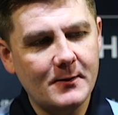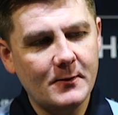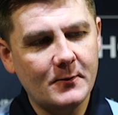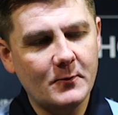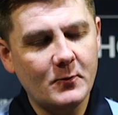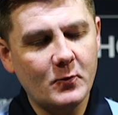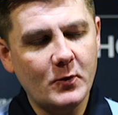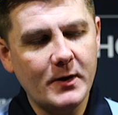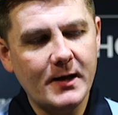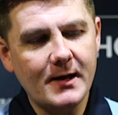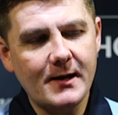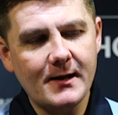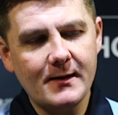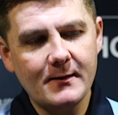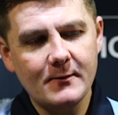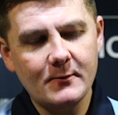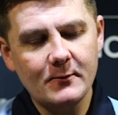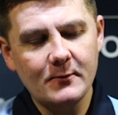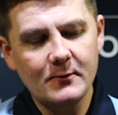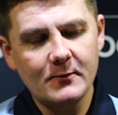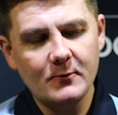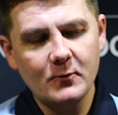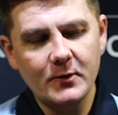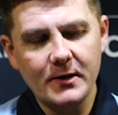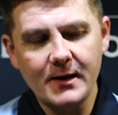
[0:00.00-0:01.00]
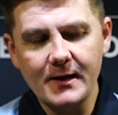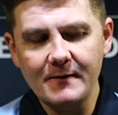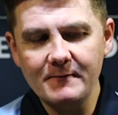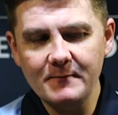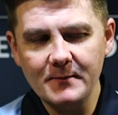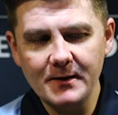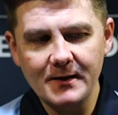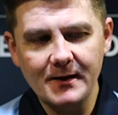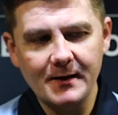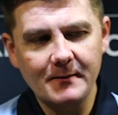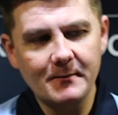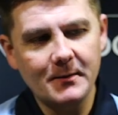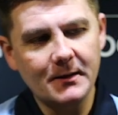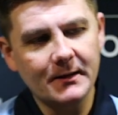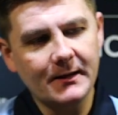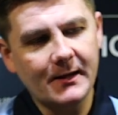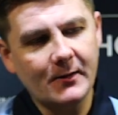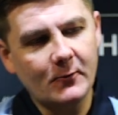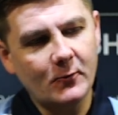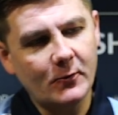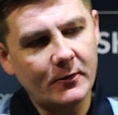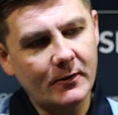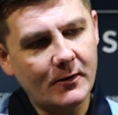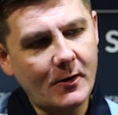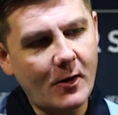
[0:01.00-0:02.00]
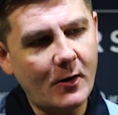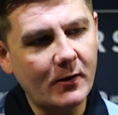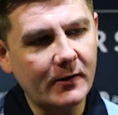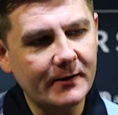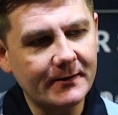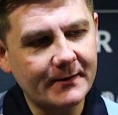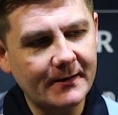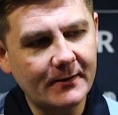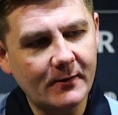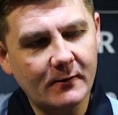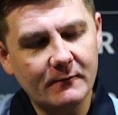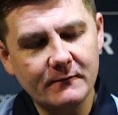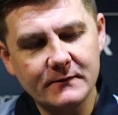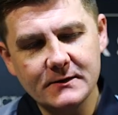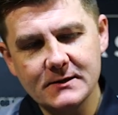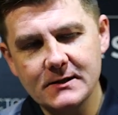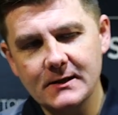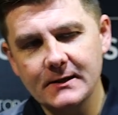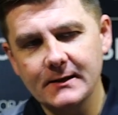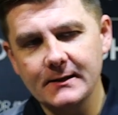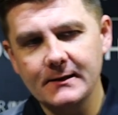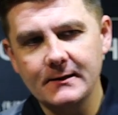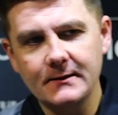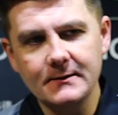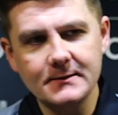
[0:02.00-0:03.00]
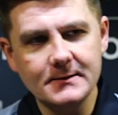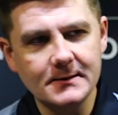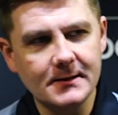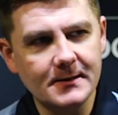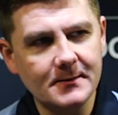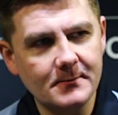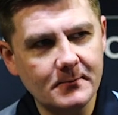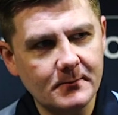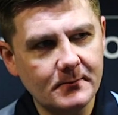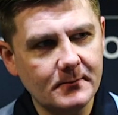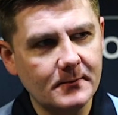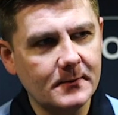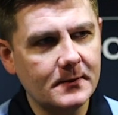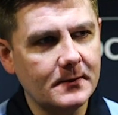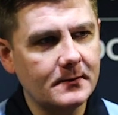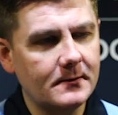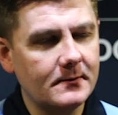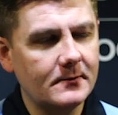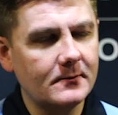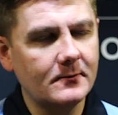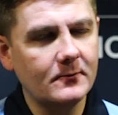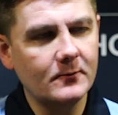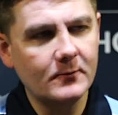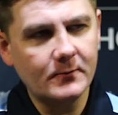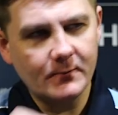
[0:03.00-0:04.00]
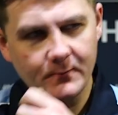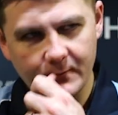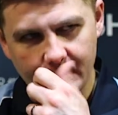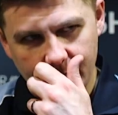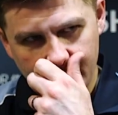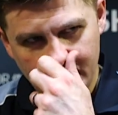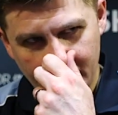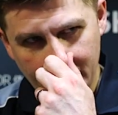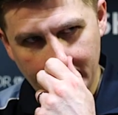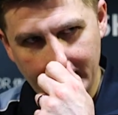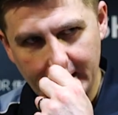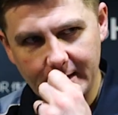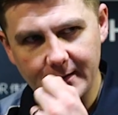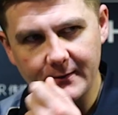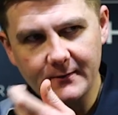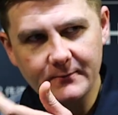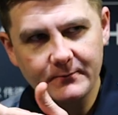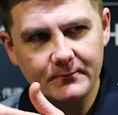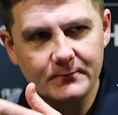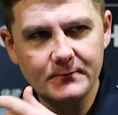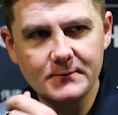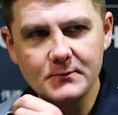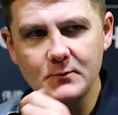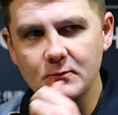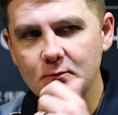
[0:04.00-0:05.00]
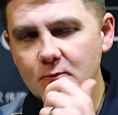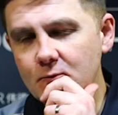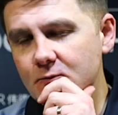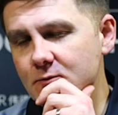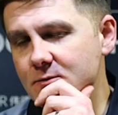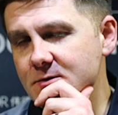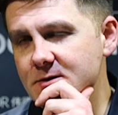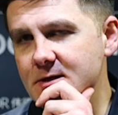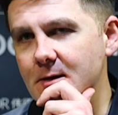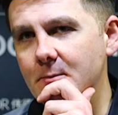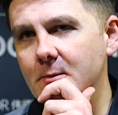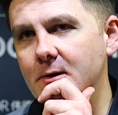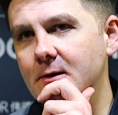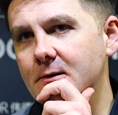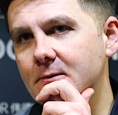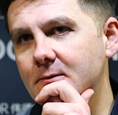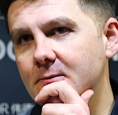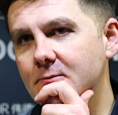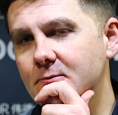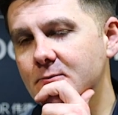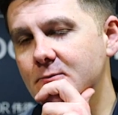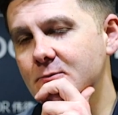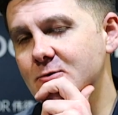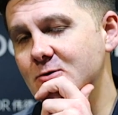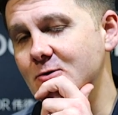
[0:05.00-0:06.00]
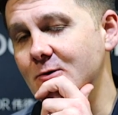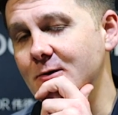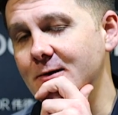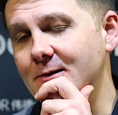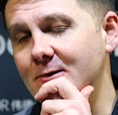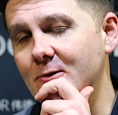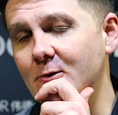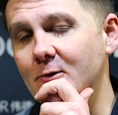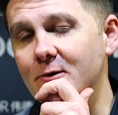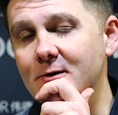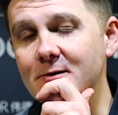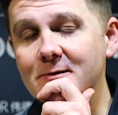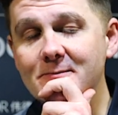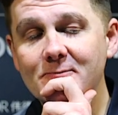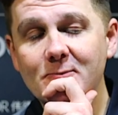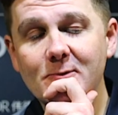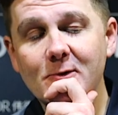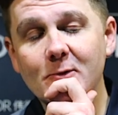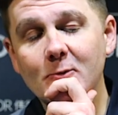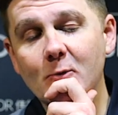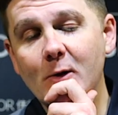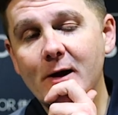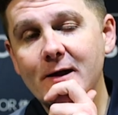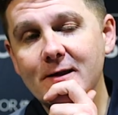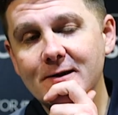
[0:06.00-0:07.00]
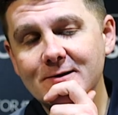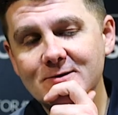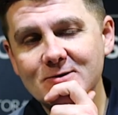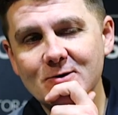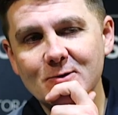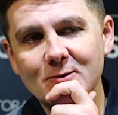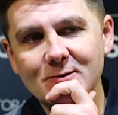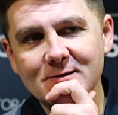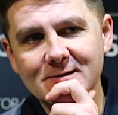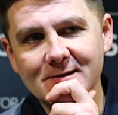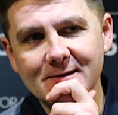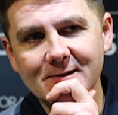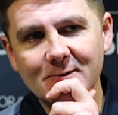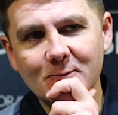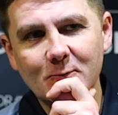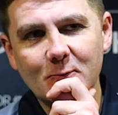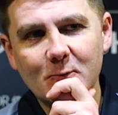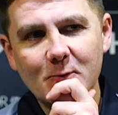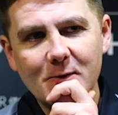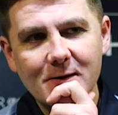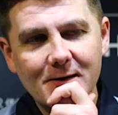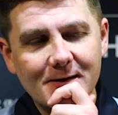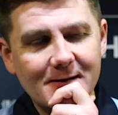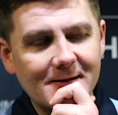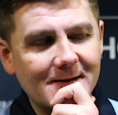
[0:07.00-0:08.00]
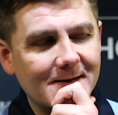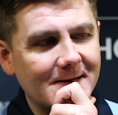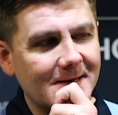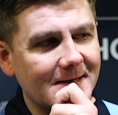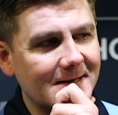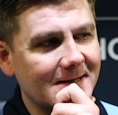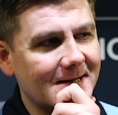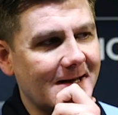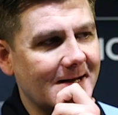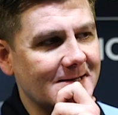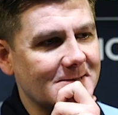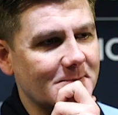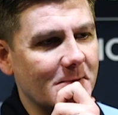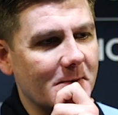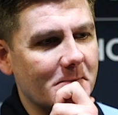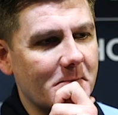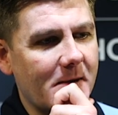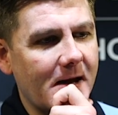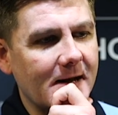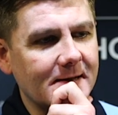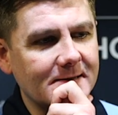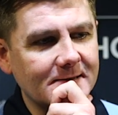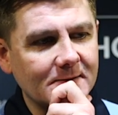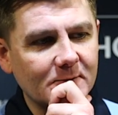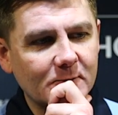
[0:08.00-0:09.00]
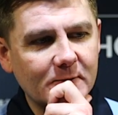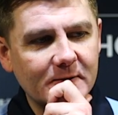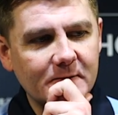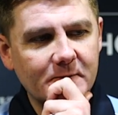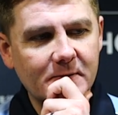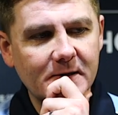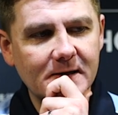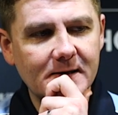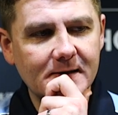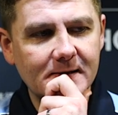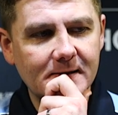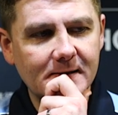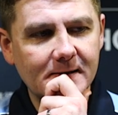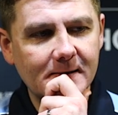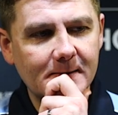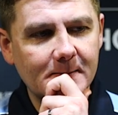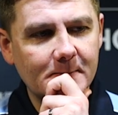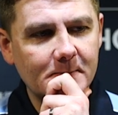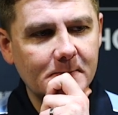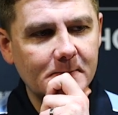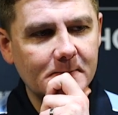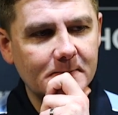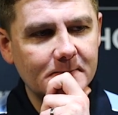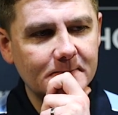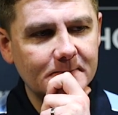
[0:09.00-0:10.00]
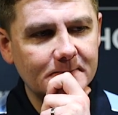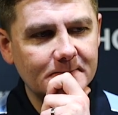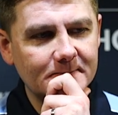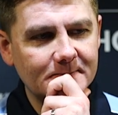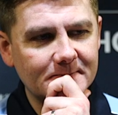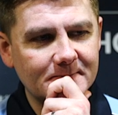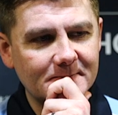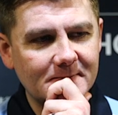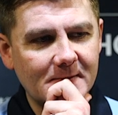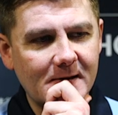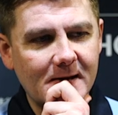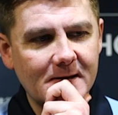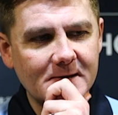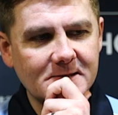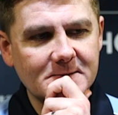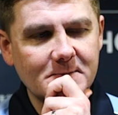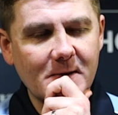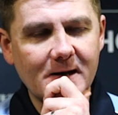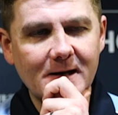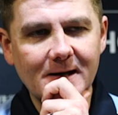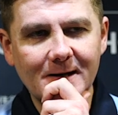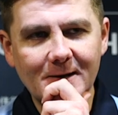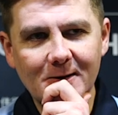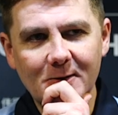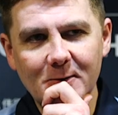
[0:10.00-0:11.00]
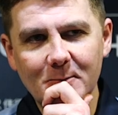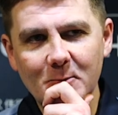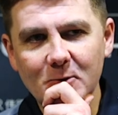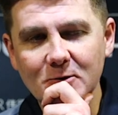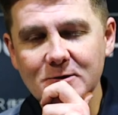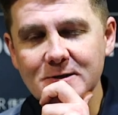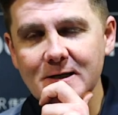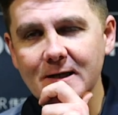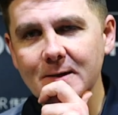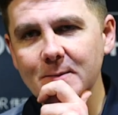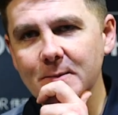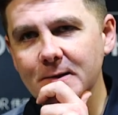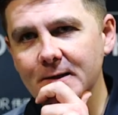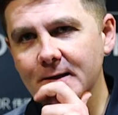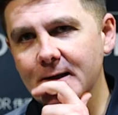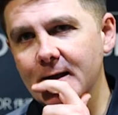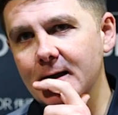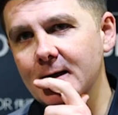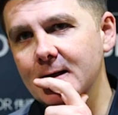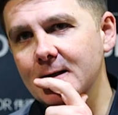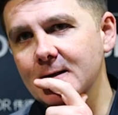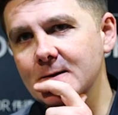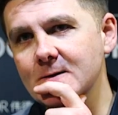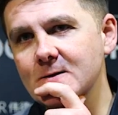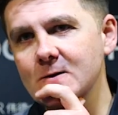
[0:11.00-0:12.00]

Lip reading: We haven't been able to go on holiday, obviously, and when the summer, the weather turns and it gets a bit better. We've been spending a lot more time in the garden.